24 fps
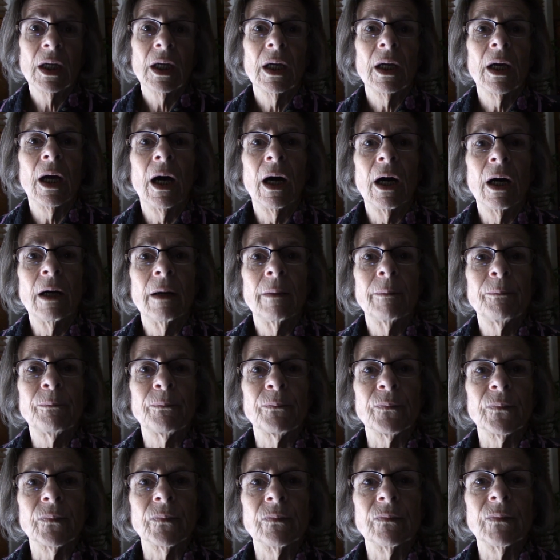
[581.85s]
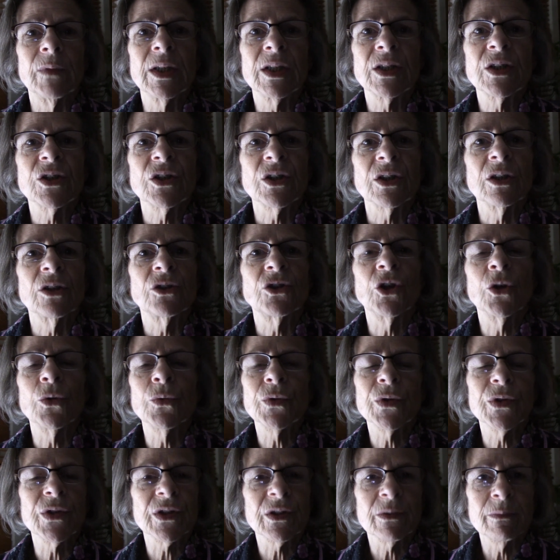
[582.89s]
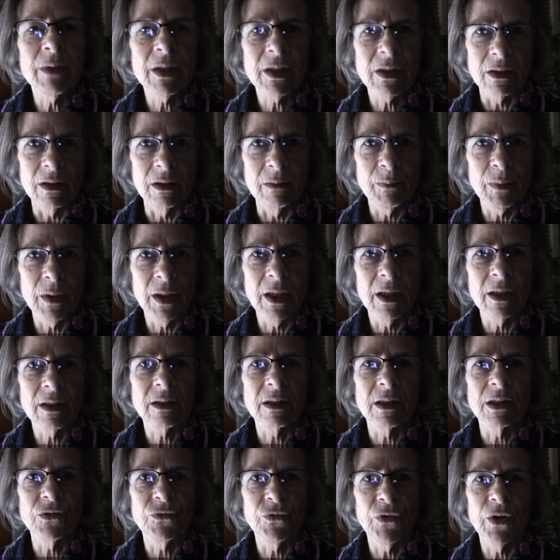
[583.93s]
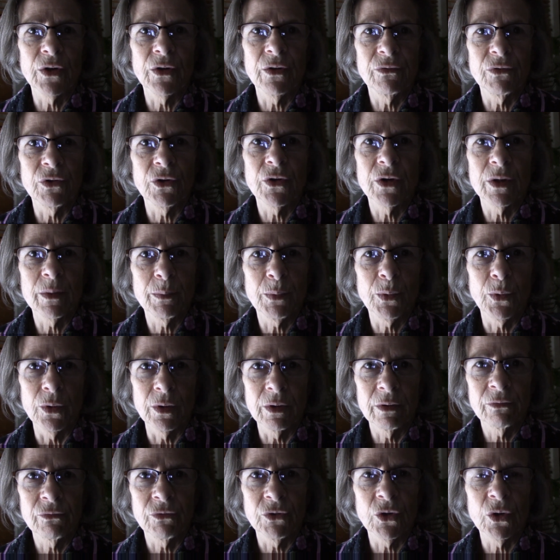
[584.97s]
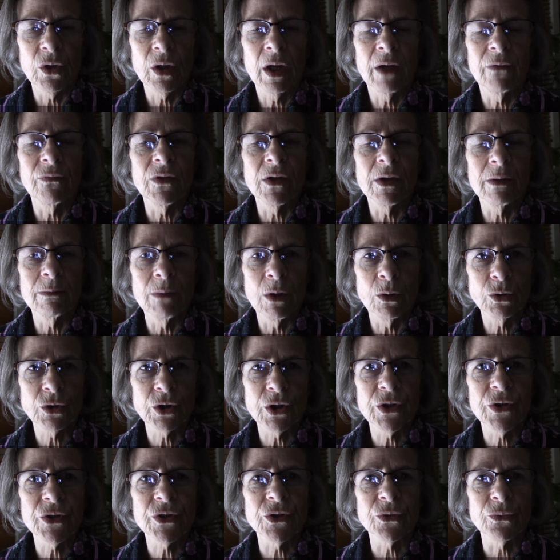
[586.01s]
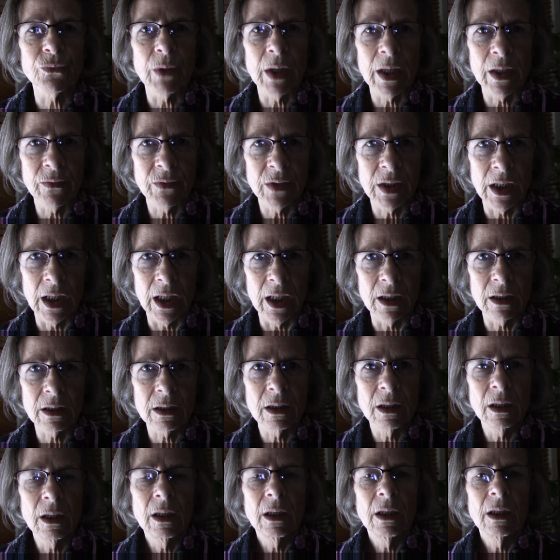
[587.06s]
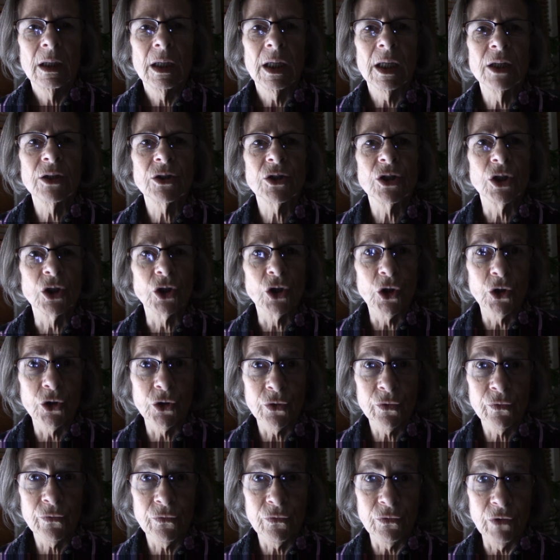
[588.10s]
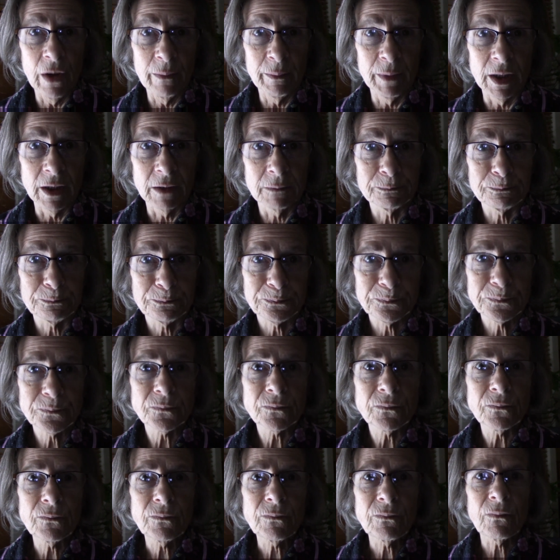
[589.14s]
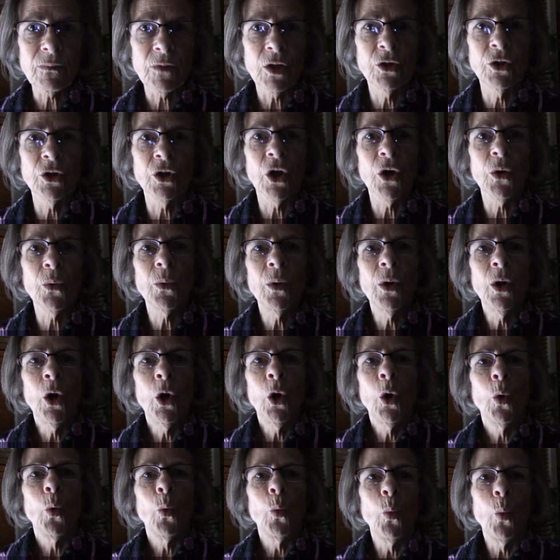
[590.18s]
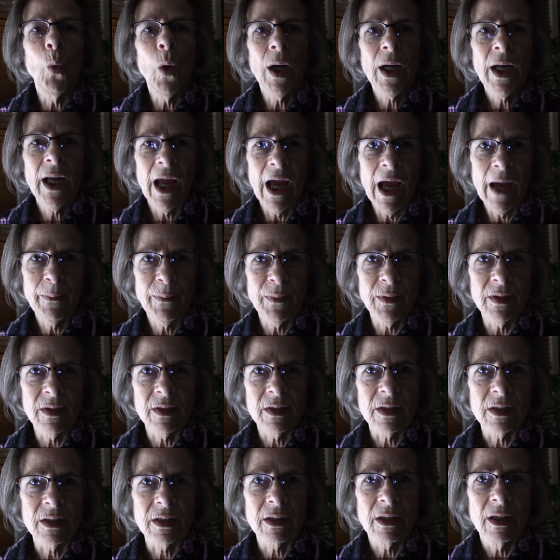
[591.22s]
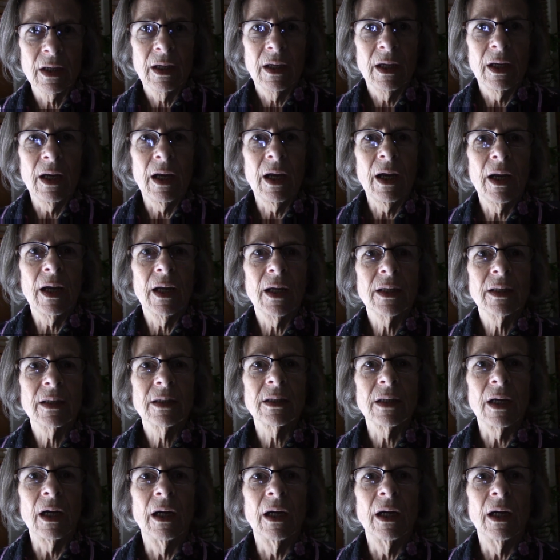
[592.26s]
Don't dismiss it, because it's very, very important for you to have the emotions surrounding it and to learn from it. You know, what happens and